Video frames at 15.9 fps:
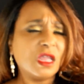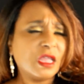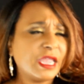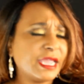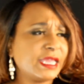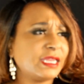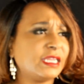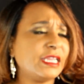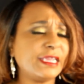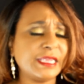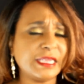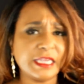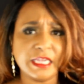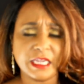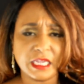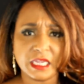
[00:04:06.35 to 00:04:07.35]
And
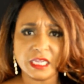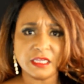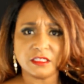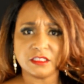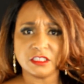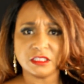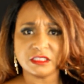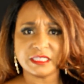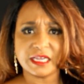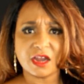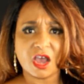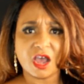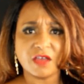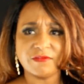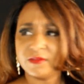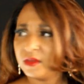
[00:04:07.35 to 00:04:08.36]
it just set
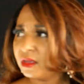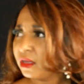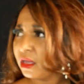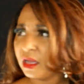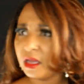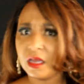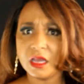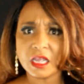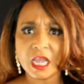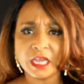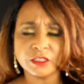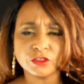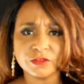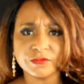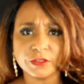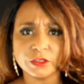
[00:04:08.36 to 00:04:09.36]
off a
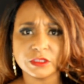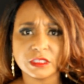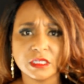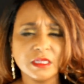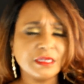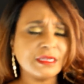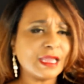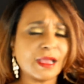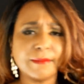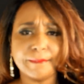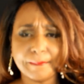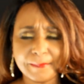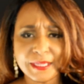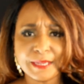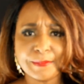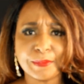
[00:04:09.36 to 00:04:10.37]
controversy. Now,
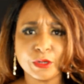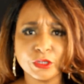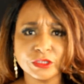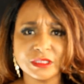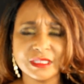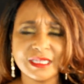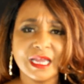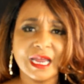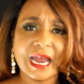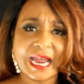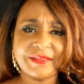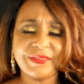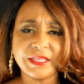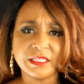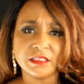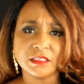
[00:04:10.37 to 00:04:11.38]
me personally, I
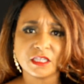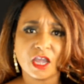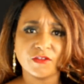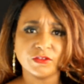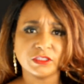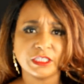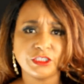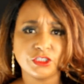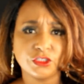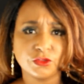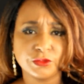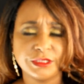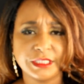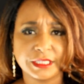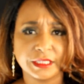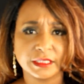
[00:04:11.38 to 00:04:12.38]
think this conversation is
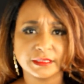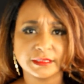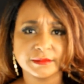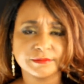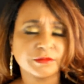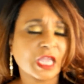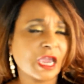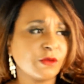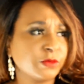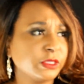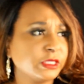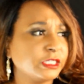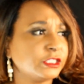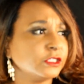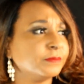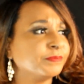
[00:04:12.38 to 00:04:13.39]
ridiculous. I
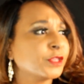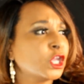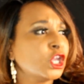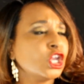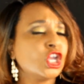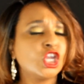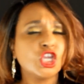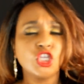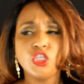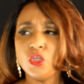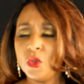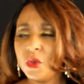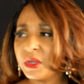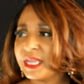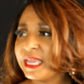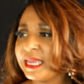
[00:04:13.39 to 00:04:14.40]
really do.
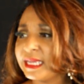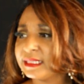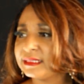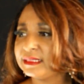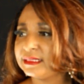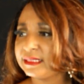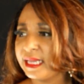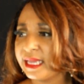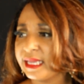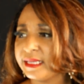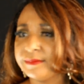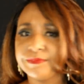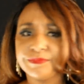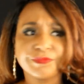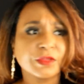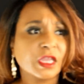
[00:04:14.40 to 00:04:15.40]
You can't
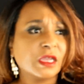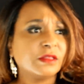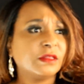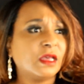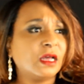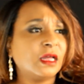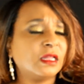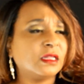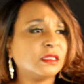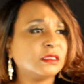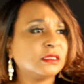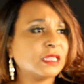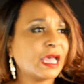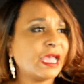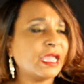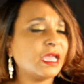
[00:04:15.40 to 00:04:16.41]
say a
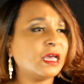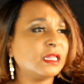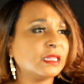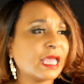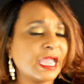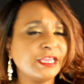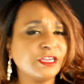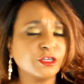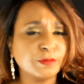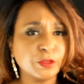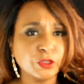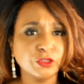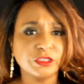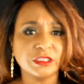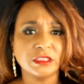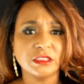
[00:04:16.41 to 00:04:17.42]
lighter
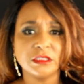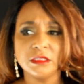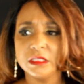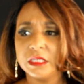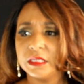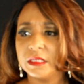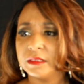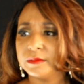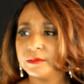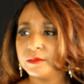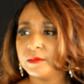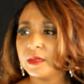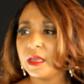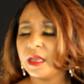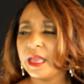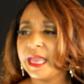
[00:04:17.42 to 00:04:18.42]
person
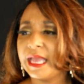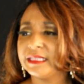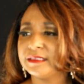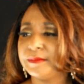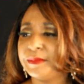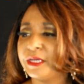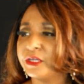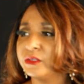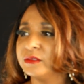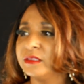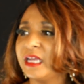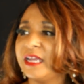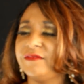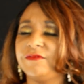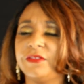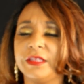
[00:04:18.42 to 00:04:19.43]
has a better
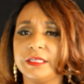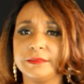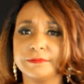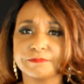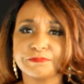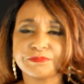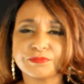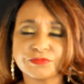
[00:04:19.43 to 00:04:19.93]
life than